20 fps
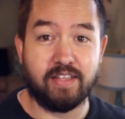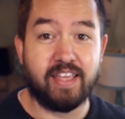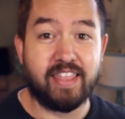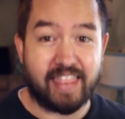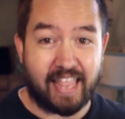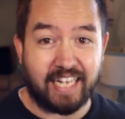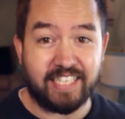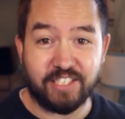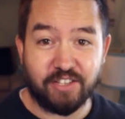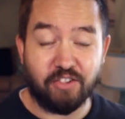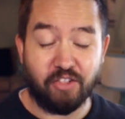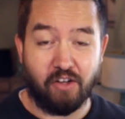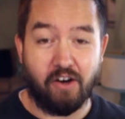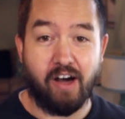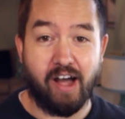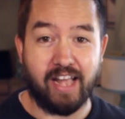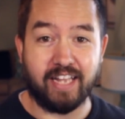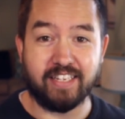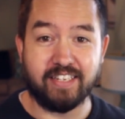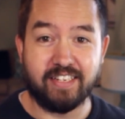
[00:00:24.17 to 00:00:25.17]
That's a
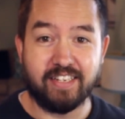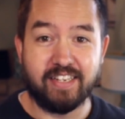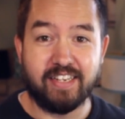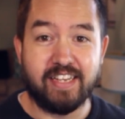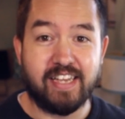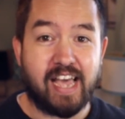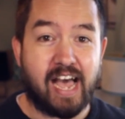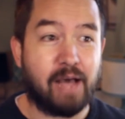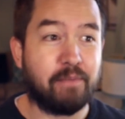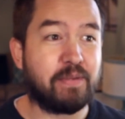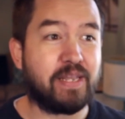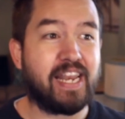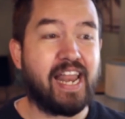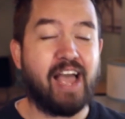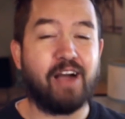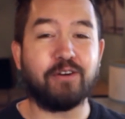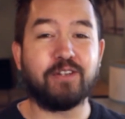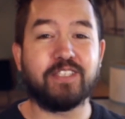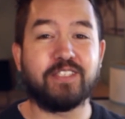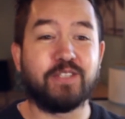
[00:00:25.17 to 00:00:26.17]
lot. I mean,
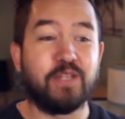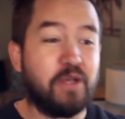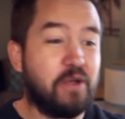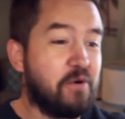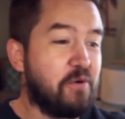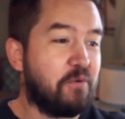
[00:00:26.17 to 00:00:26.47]
how does